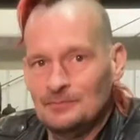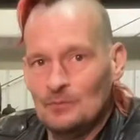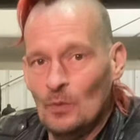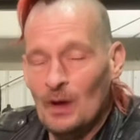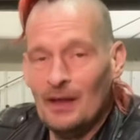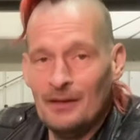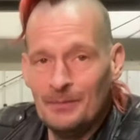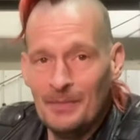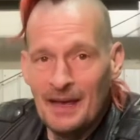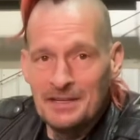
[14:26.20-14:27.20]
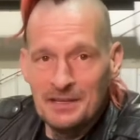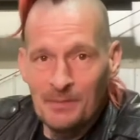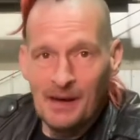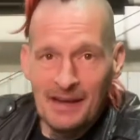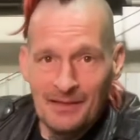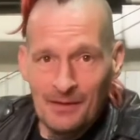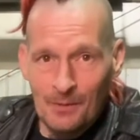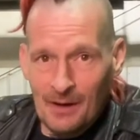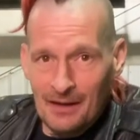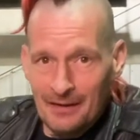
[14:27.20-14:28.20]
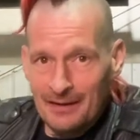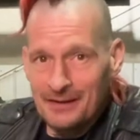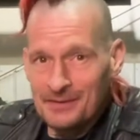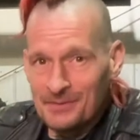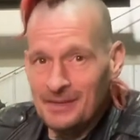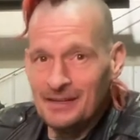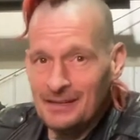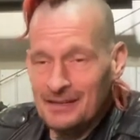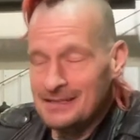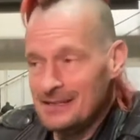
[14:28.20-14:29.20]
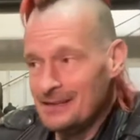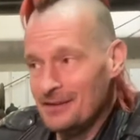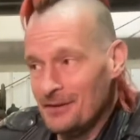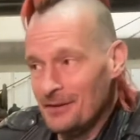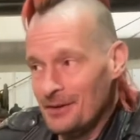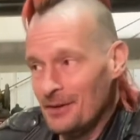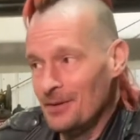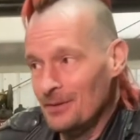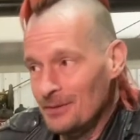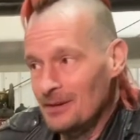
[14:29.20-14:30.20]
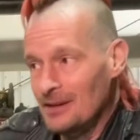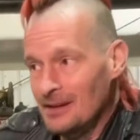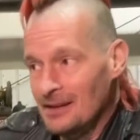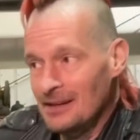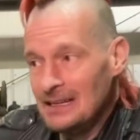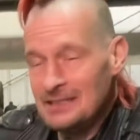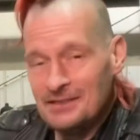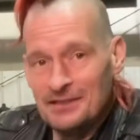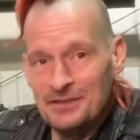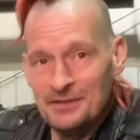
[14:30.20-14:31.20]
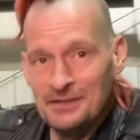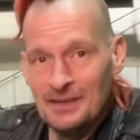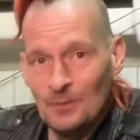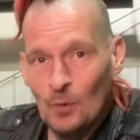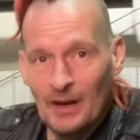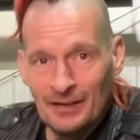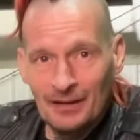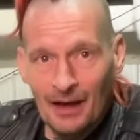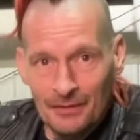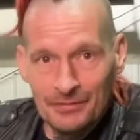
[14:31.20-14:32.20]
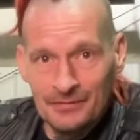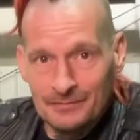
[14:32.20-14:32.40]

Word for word: Well, on Magic Mike, the welding is realistic, although he's just using one glove,